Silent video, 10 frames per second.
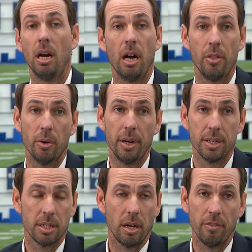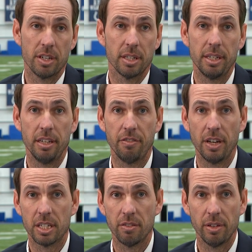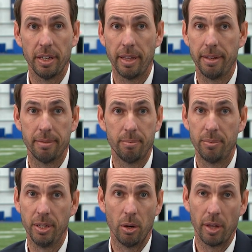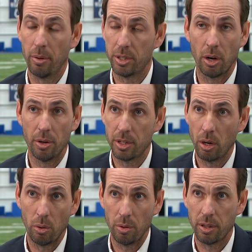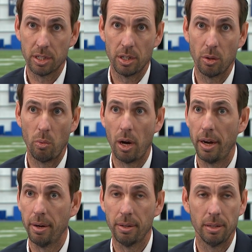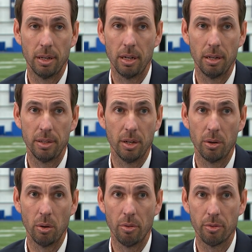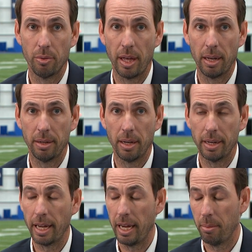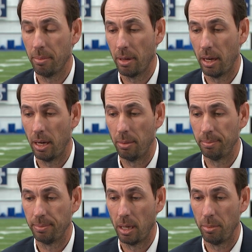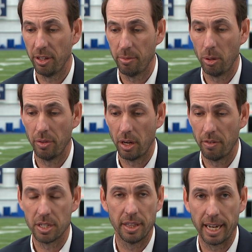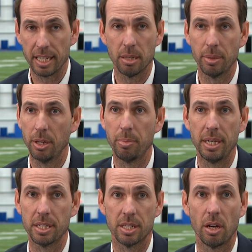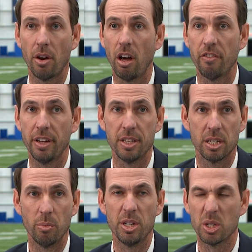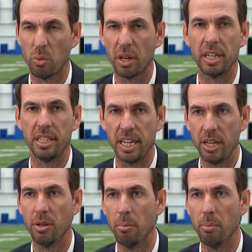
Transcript: Uh, there is obviously defensively they you know, they were toe to toe with us on the wire, uh, you know, going through that uh, game. Um, unbelievable. And then obviously they got some good pieces on offense, and we just want to continue